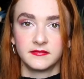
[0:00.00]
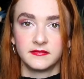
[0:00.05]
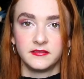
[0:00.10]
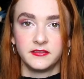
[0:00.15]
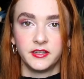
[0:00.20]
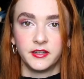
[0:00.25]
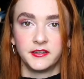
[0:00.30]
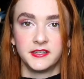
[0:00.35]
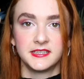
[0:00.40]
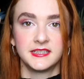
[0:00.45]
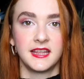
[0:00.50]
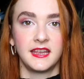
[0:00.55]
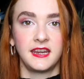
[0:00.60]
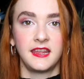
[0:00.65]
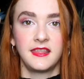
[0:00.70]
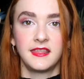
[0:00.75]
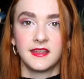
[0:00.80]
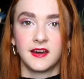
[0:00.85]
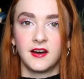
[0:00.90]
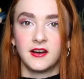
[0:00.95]
Notice any
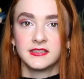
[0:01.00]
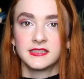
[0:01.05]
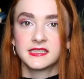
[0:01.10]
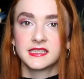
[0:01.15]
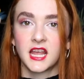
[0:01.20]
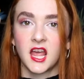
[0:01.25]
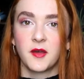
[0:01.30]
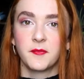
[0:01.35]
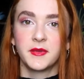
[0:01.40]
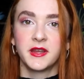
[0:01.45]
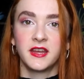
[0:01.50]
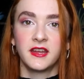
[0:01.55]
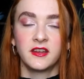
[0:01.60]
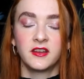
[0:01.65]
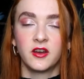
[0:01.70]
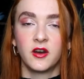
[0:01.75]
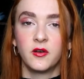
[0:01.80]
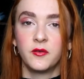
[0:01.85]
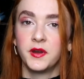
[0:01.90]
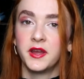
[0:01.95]
thoughts coming and
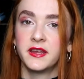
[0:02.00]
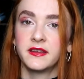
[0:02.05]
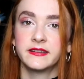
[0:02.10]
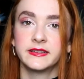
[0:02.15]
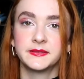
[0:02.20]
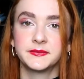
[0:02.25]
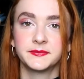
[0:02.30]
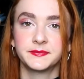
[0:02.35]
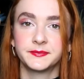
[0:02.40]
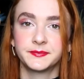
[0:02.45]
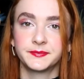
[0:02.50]
going.